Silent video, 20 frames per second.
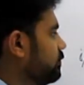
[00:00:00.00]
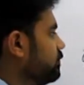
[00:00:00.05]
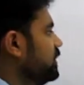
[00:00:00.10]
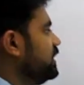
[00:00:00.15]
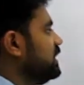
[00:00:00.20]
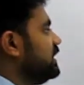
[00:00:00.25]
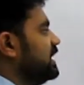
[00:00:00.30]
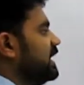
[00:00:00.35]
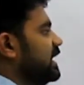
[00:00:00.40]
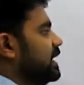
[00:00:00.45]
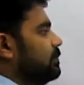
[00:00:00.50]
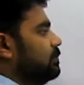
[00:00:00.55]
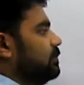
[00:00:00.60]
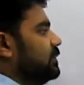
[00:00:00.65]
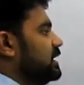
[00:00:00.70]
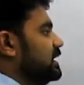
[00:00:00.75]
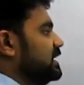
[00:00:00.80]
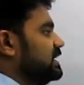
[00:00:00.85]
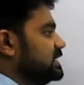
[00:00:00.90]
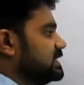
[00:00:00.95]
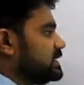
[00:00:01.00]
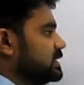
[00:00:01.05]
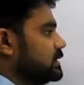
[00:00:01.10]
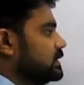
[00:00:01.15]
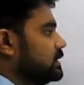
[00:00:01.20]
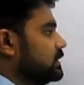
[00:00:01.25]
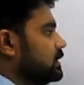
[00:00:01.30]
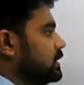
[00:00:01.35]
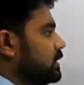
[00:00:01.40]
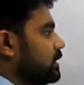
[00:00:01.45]
we name
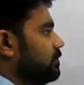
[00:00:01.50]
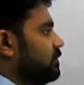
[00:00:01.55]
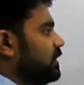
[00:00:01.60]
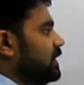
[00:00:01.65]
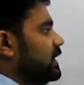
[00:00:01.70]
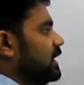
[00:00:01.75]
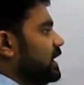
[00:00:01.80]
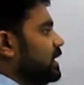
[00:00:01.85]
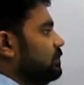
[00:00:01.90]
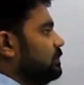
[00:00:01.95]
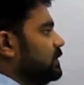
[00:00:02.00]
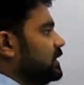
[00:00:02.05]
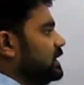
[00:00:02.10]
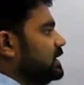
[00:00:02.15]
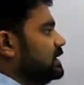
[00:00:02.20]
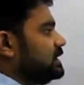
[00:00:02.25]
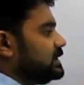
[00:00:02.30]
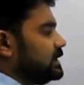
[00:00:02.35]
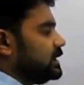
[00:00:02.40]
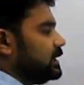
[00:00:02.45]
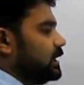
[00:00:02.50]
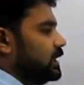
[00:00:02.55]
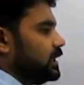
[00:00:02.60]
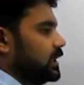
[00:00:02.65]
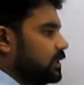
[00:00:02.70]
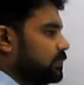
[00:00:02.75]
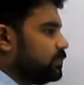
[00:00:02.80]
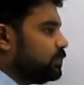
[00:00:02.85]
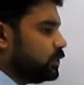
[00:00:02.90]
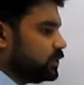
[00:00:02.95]
these
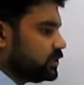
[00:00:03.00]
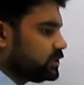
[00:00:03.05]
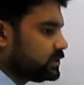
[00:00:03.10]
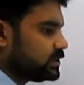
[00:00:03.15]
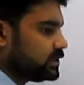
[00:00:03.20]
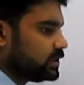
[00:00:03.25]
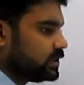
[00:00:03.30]
inputs.